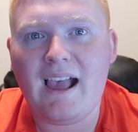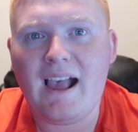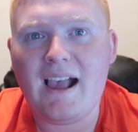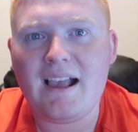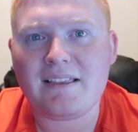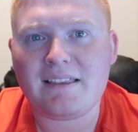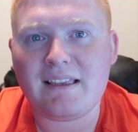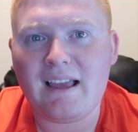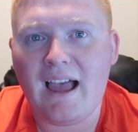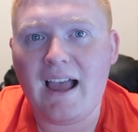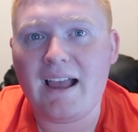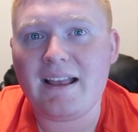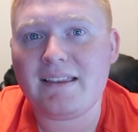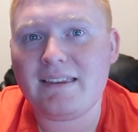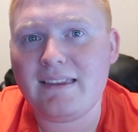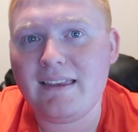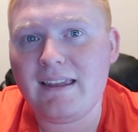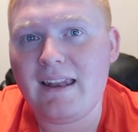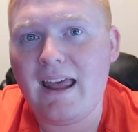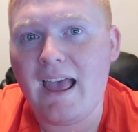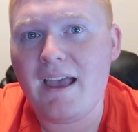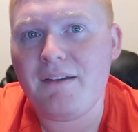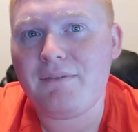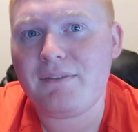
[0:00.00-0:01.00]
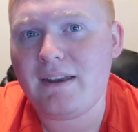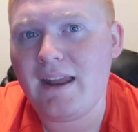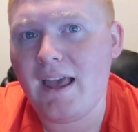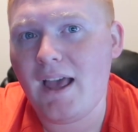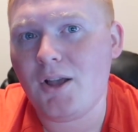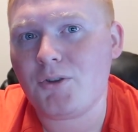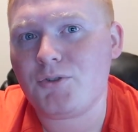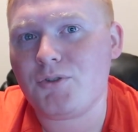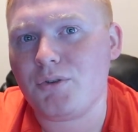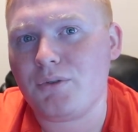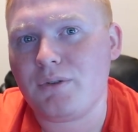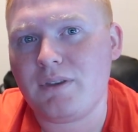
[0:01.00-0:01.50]
guys, I did have an
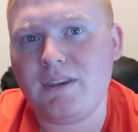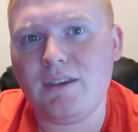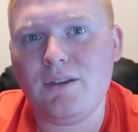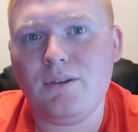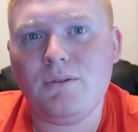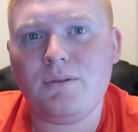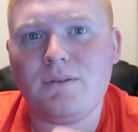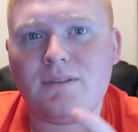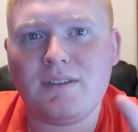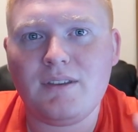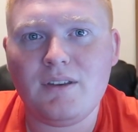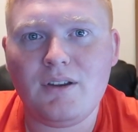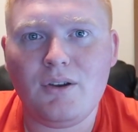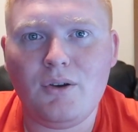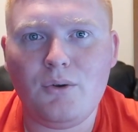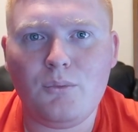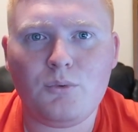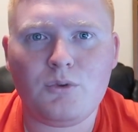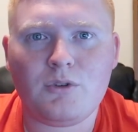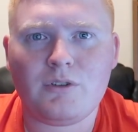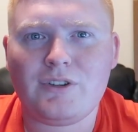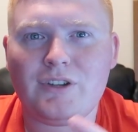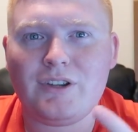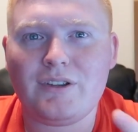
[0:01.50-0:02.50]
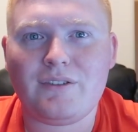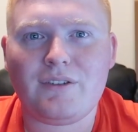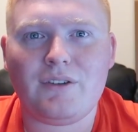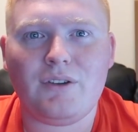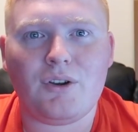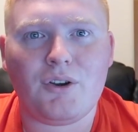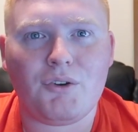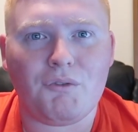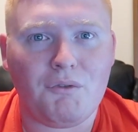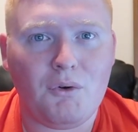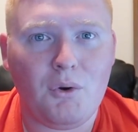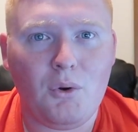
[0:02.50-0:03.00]
outro queued, so we're just
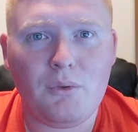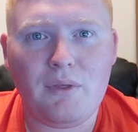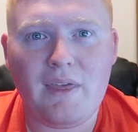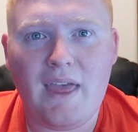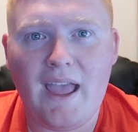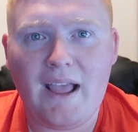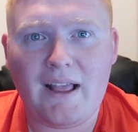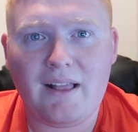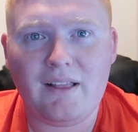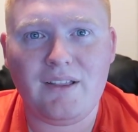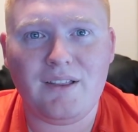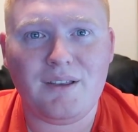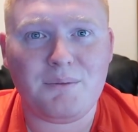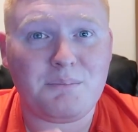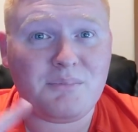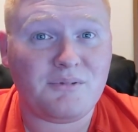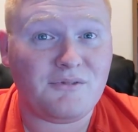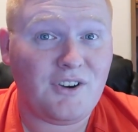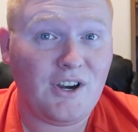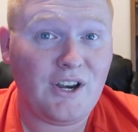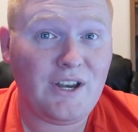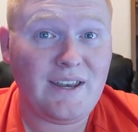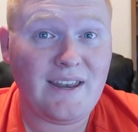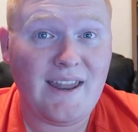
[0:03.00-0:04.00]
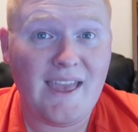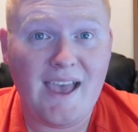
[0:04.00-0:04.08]
gonna roll that clip right